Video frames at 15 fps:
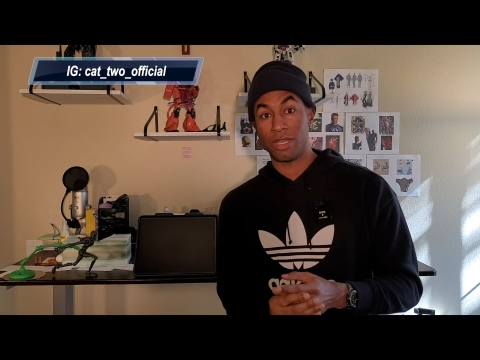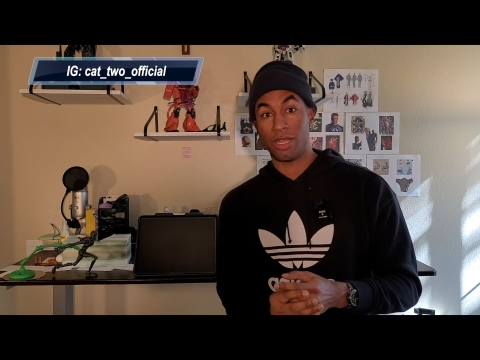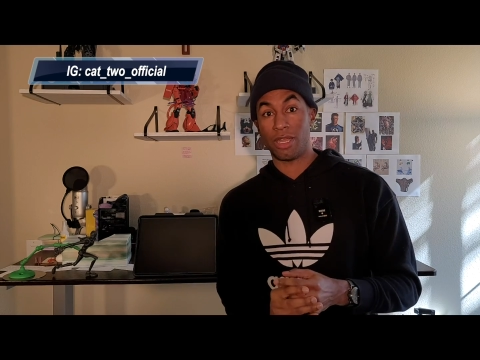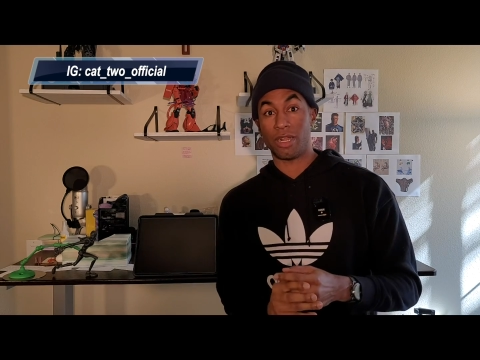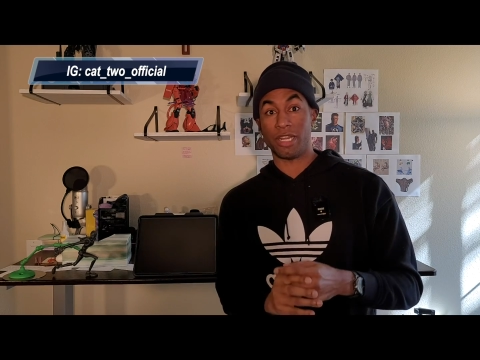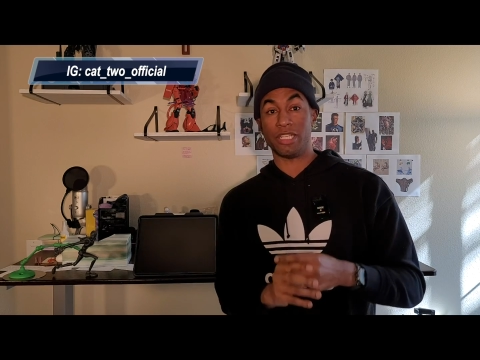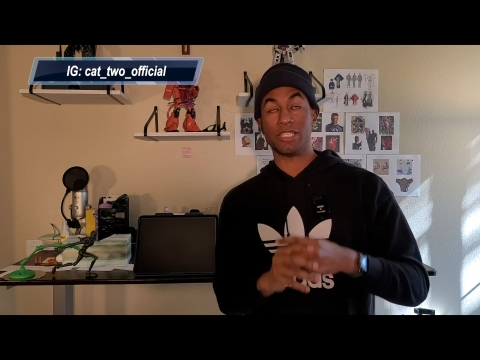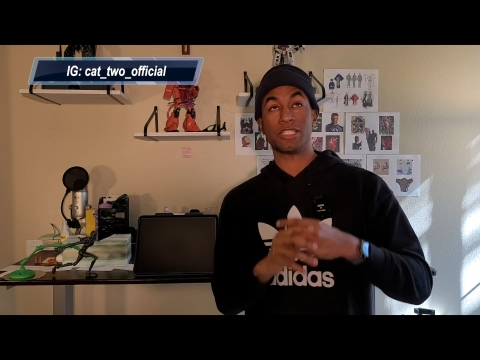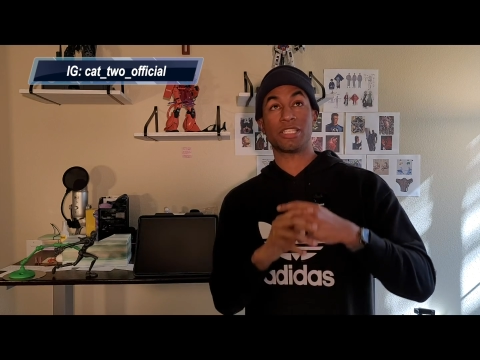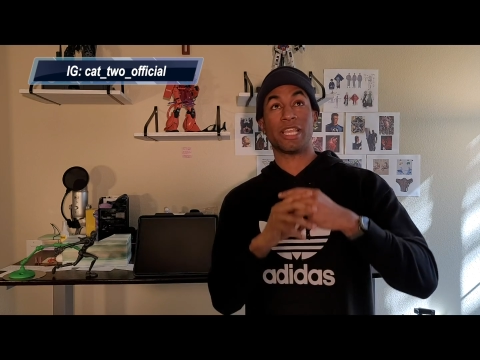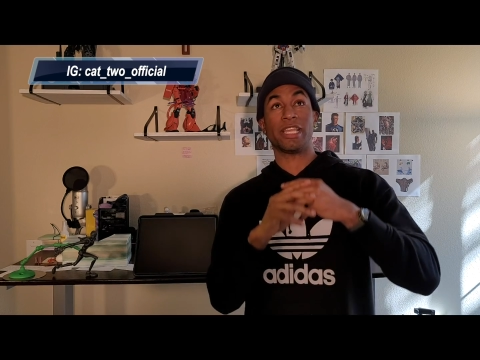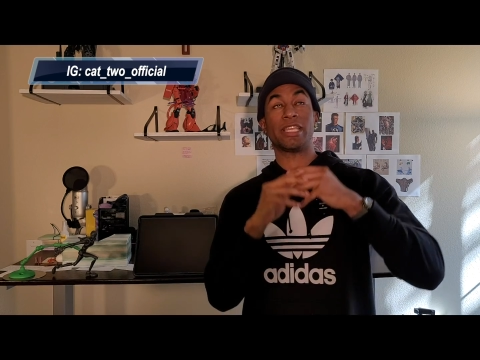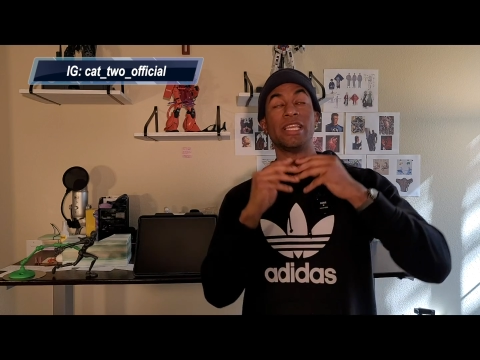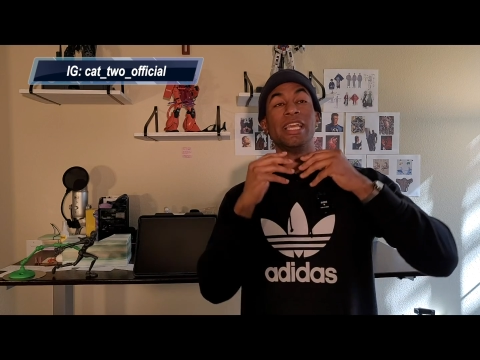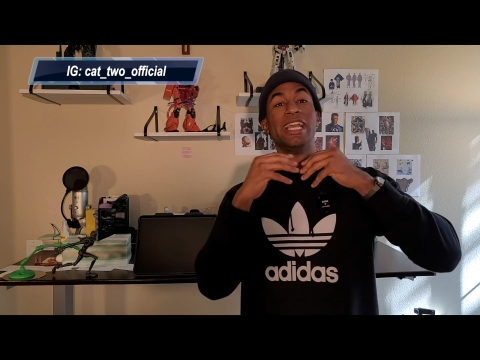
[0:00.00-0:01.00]
on it. It's
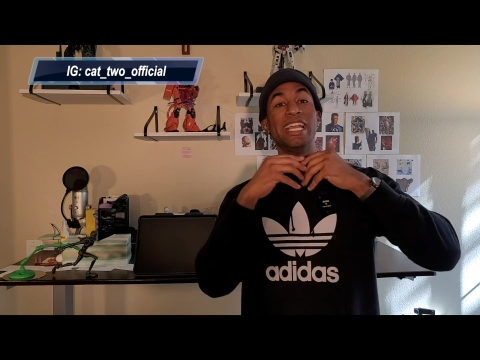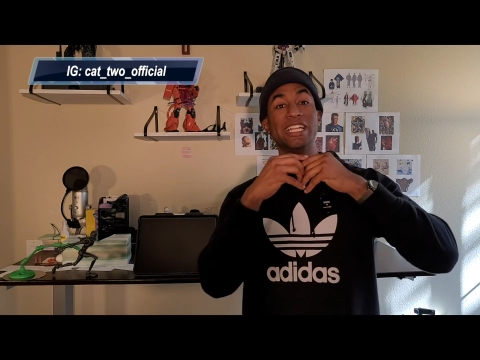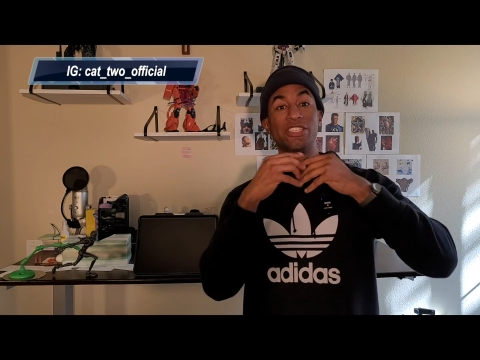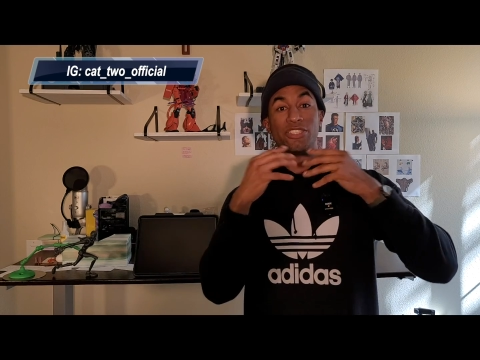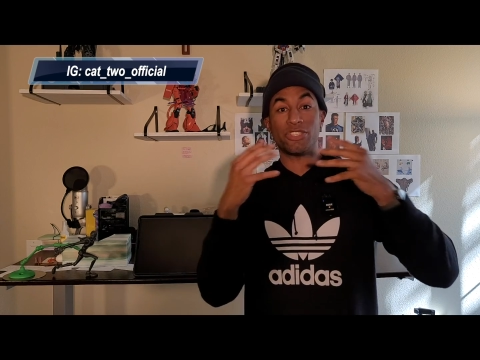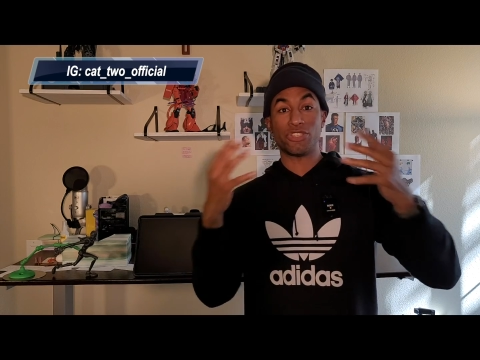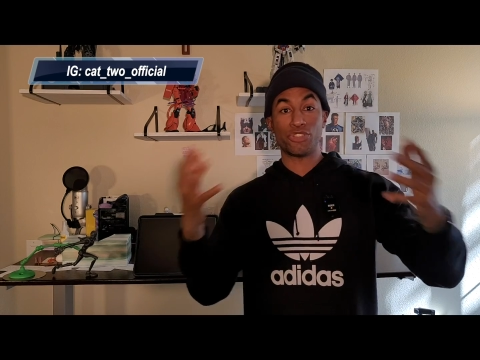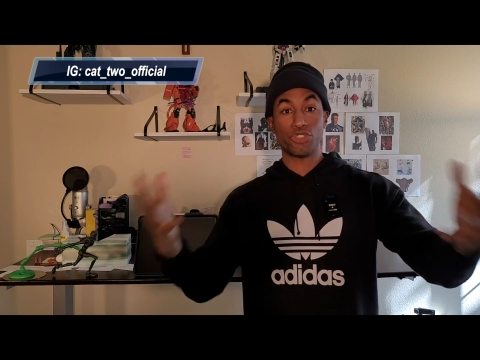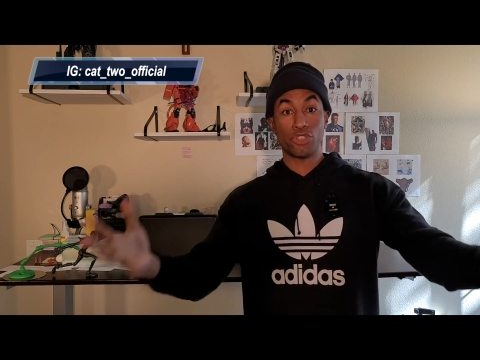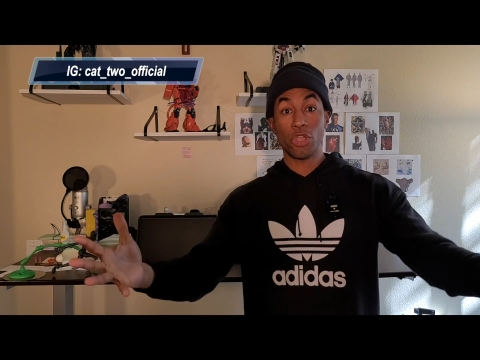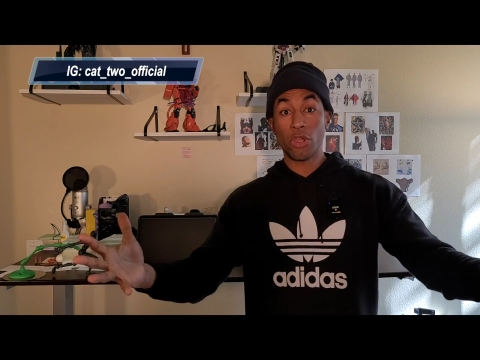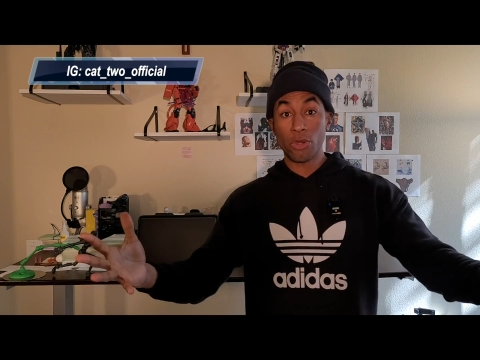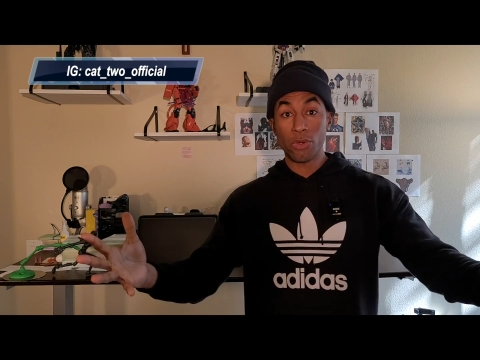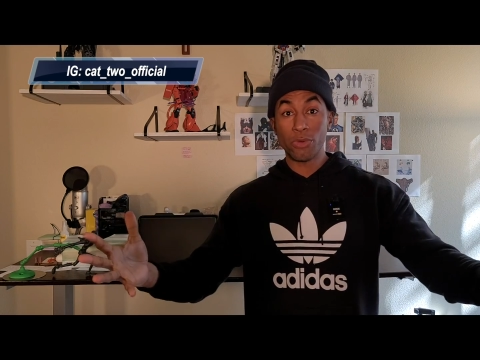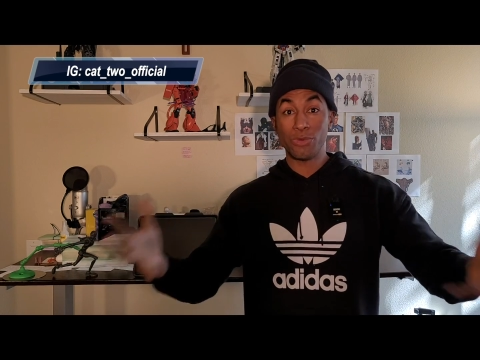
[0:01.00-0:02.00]
like, it's
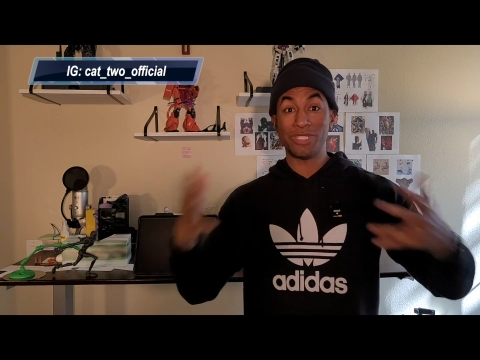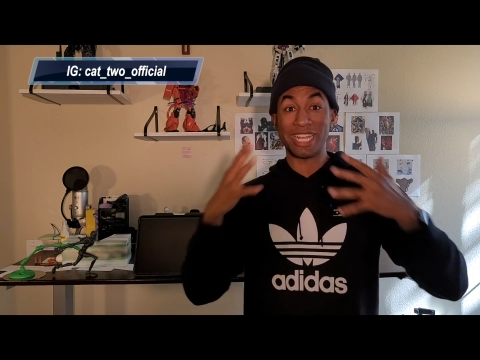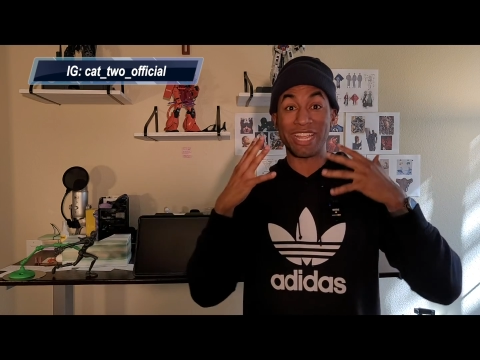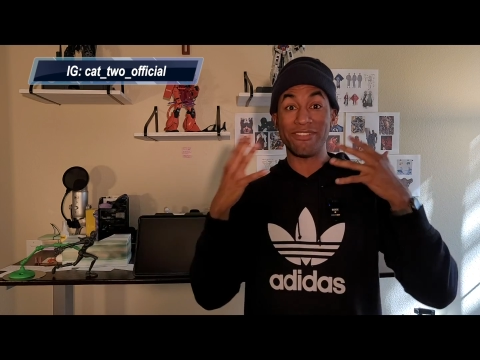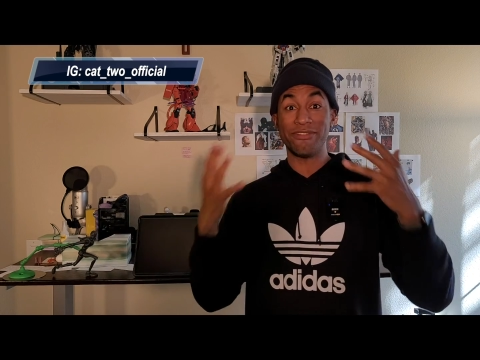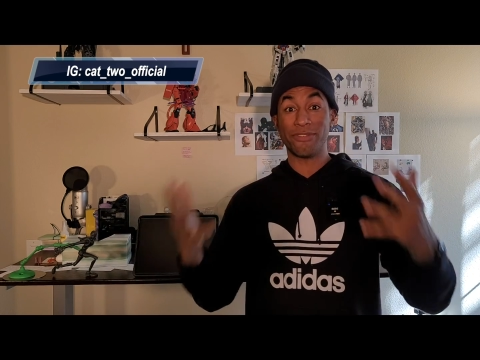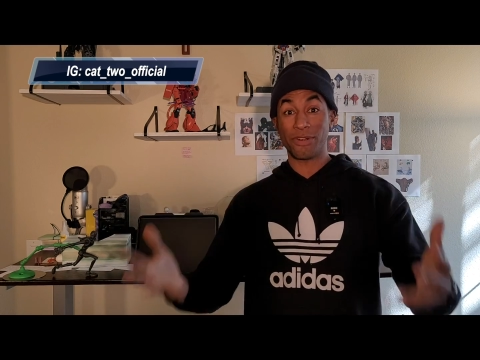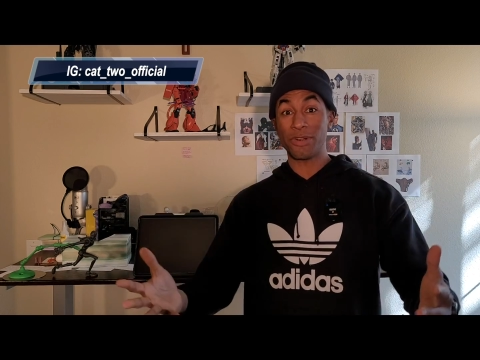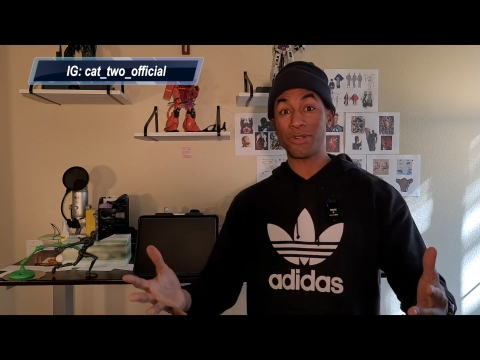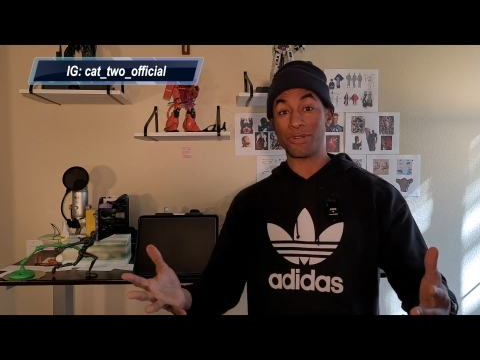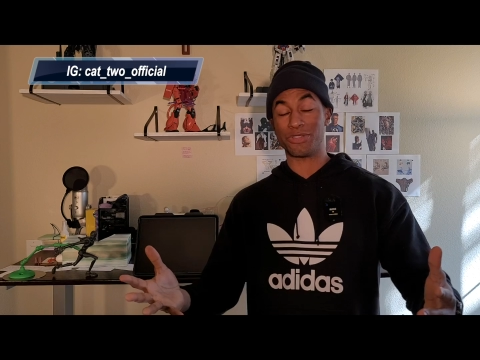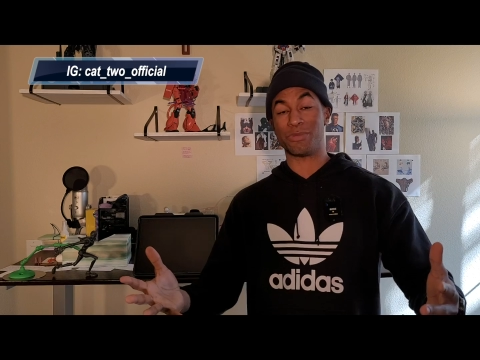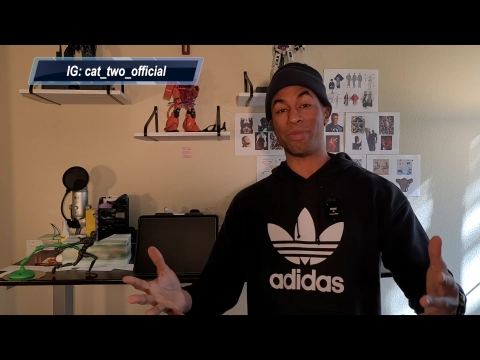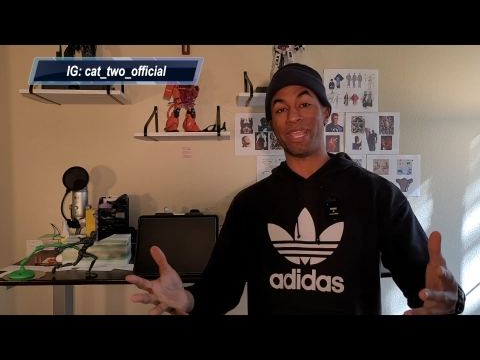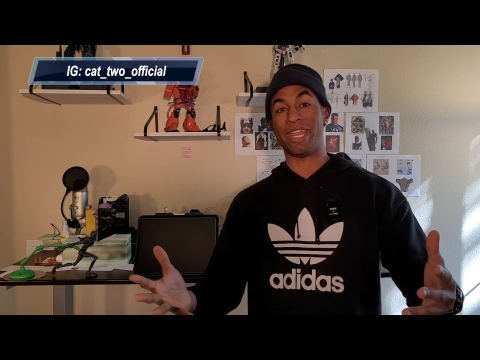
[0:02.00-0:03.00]
so
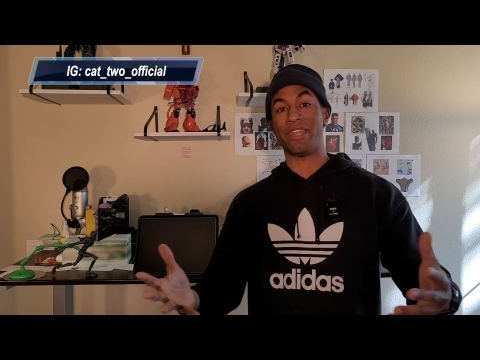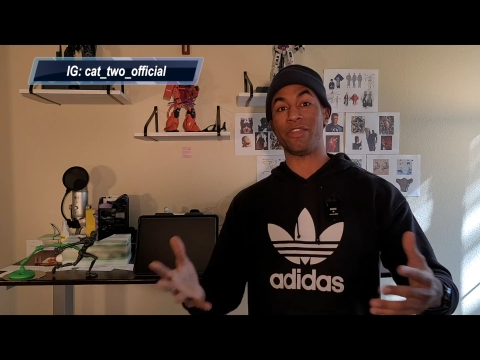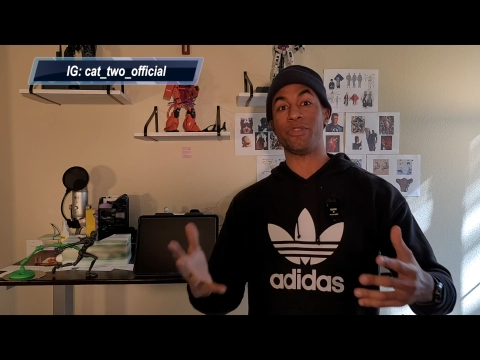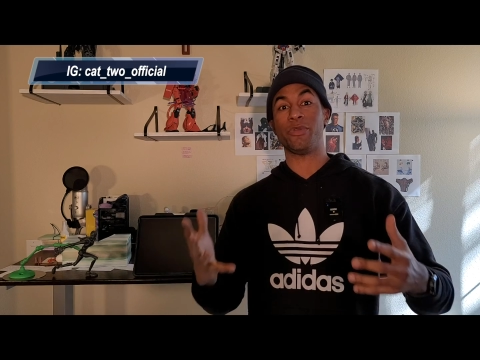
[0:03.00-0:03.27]
diverse, man.